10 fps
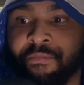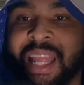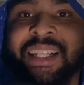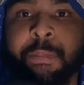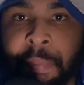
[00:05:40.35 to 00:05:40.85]

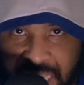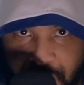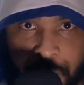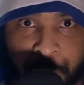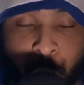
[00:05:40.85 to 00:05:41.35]
That's
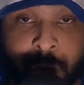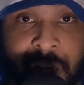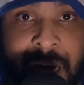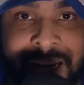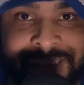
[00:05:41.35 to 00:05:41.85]
pigeon food
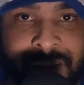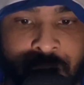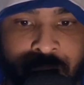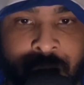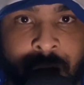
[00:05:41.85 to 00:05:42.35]
to us.
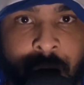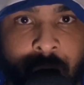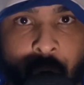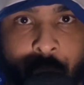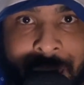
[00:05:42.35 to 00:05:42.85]

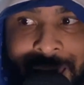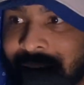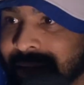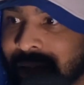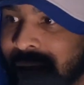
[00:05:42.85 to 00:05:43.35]
Go ahead.
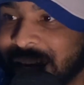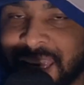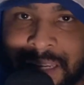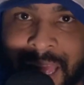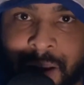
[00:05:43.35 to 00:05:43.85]
That's like
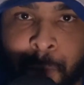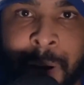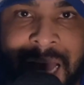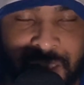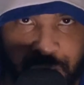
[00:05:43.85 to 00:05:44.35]
eating at
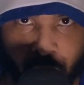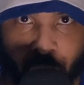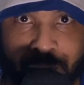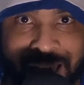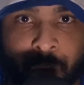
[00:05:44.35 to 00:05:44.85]
Hibachi's
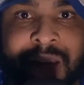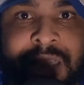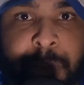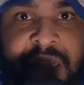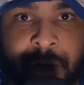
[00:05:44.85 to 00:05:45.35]
right now. That's
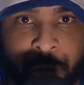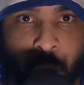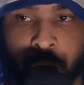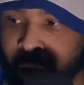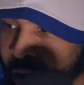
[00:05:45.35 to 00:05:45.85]
pigeon
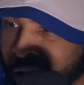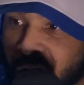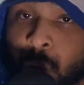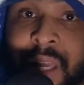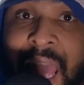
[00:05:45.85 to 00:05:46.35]
food.
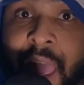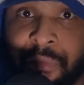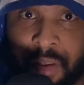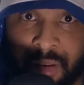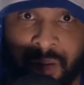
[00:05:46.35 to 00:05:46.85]
You can have
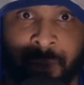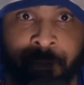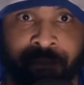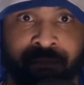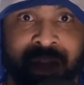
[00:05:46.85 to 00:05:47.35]
it.
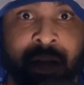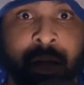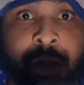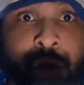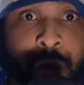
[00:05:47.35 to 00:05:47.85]

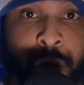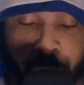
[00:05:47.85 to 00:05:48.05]
Shoo.